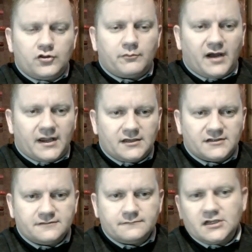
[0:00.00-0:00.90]
the
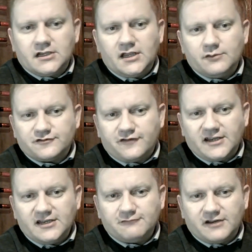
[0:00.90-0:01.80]
pilot, it was
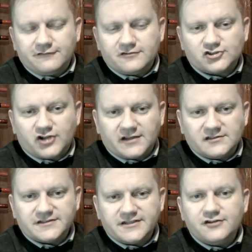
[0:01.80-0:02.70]
finally ready for
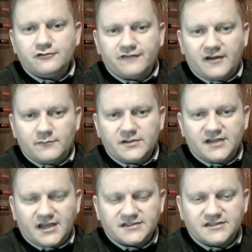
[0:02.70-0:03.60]
trials in November
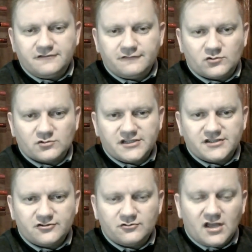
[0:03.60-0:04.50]

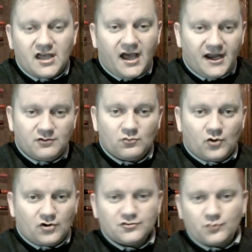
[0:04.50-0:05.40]
1942, and it
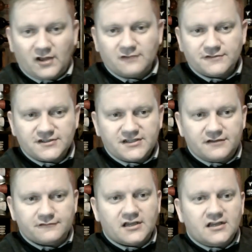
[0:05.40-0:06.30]
was well
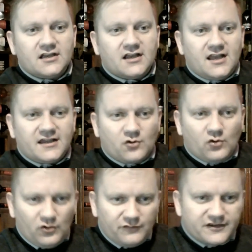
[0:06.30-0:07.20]
received. Like
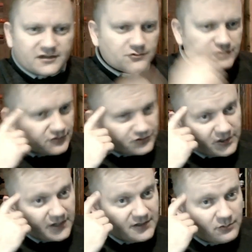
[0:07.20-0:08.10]
all vehicles on
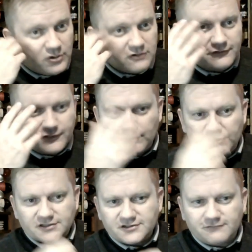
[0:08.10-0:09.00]
trial, there were a few
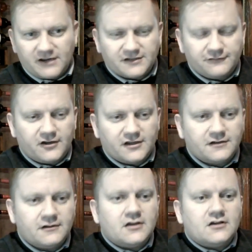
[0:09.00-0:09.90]
things to rectify.
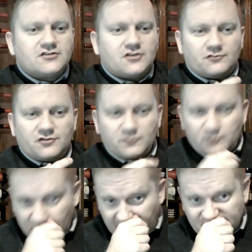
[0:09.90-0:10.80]
So the
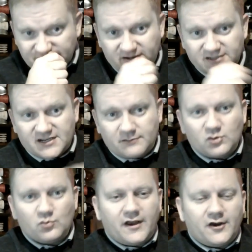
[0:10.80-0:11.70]
brakes, for
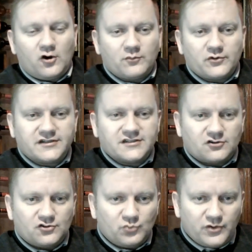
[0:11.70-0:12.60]
example, when operating
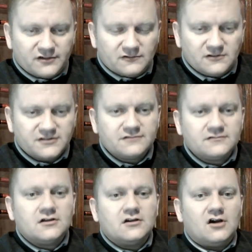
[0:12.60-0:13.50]
on the wheels,
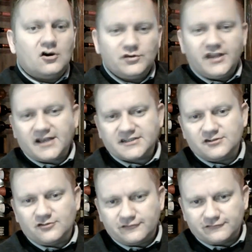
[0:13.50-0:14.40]
only acted
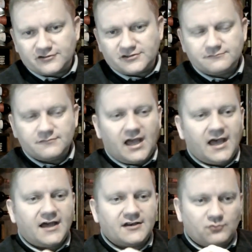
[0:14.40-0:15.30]
on the front,
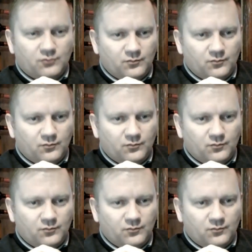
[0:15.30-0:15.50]
and